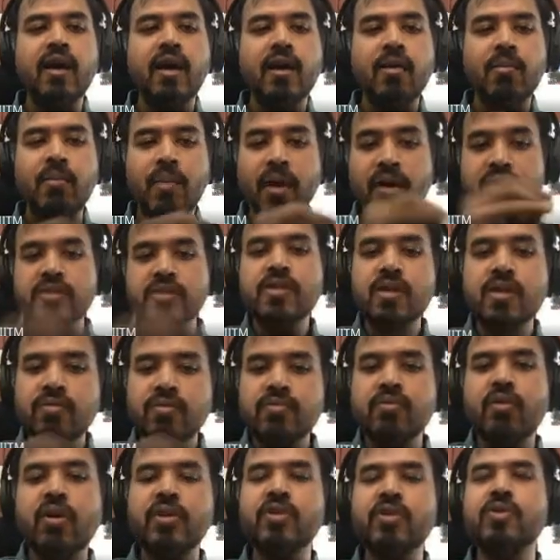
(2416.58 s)
much of
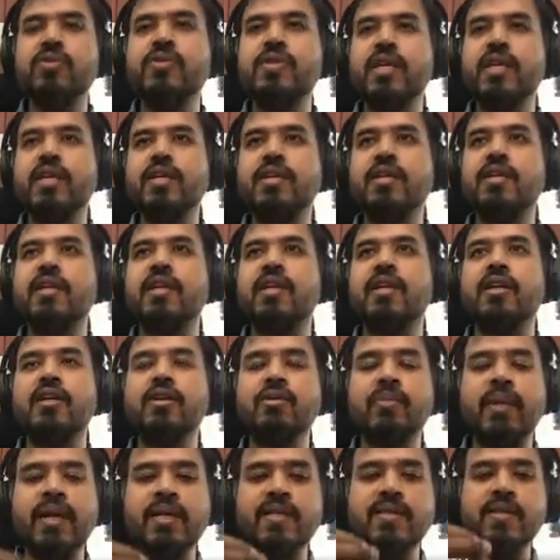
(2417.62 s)
what you see here, you
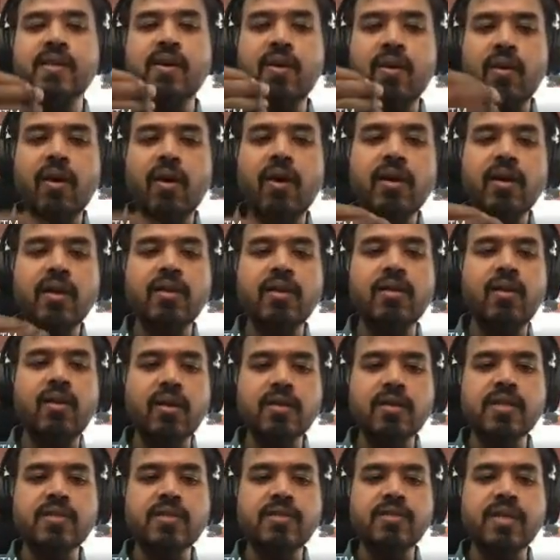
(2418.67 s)
might see a lot and
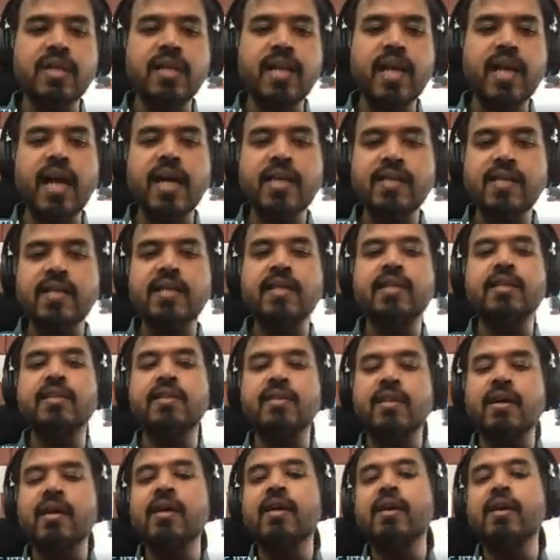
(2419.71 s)
lots of syntax and